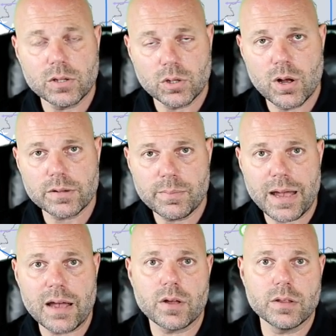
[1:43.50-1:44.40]
along the
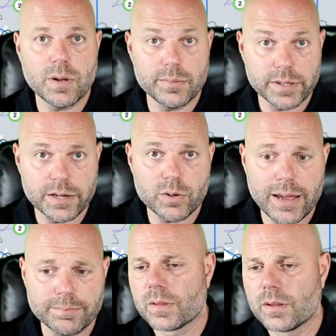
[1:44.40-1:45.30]
path on the public
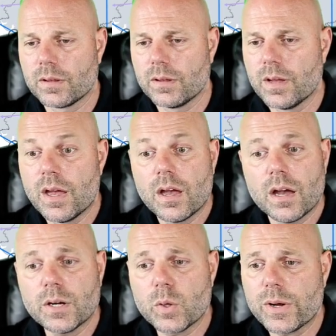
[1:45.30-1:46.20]
internet.
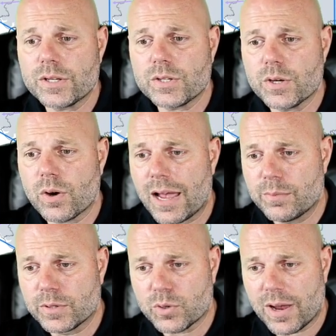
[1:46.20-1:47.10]
Another way to see your
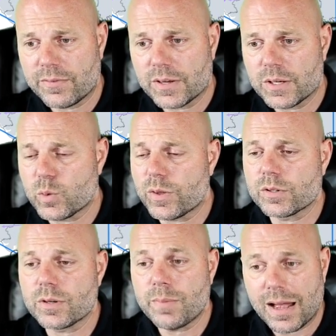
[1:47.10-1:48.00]
hybrid traffic is with
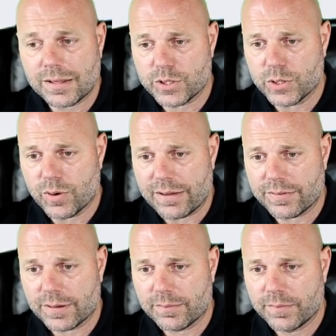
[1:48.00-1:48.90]
our topology
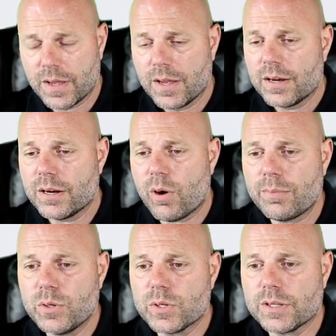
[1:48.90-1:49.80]
graphic. Now,
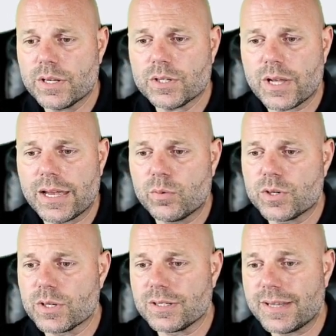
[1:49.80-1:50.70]
I'm using this site,
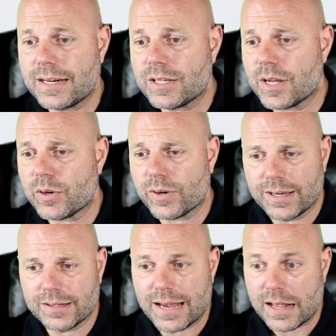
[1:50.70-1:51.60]
which is a data center
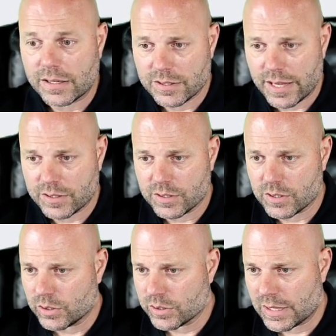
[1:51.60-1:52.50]
in Dallas, Texas,
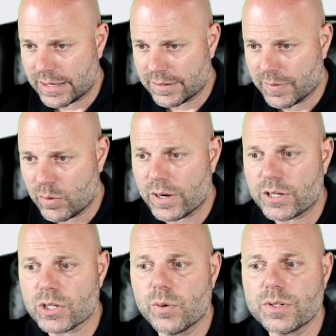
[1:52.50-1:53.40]
it looks like. And when I
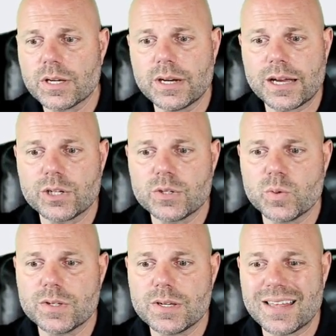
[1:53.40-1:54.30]
show its connections,
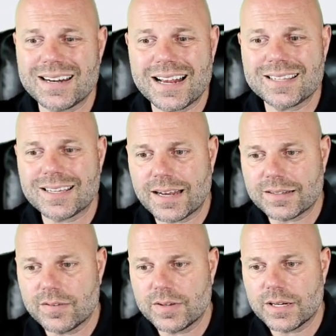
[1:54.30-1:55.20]
we see that it has
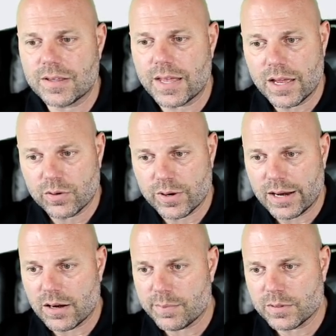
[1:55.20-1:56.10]
connectivity to the
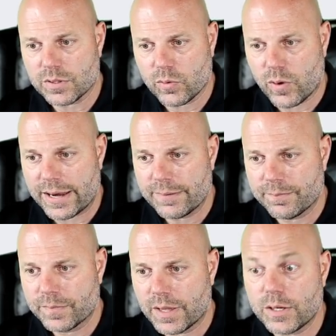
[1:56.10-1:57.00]
internet up and to the right,
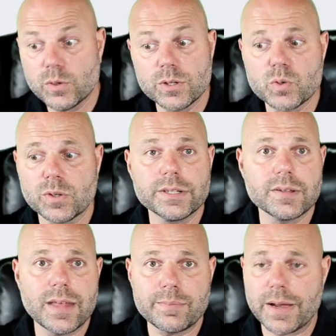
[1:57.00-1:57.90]
and you can drill
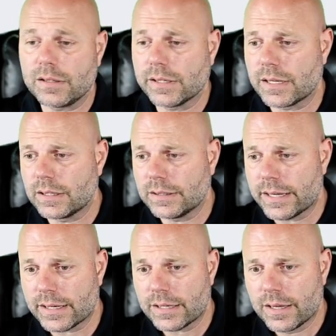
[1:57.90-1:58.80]
into that by clicking the
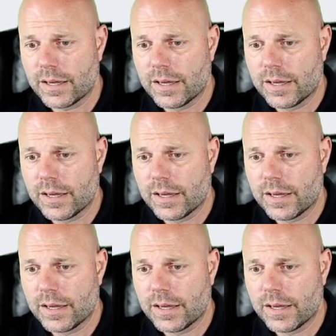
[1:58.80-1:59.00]
link,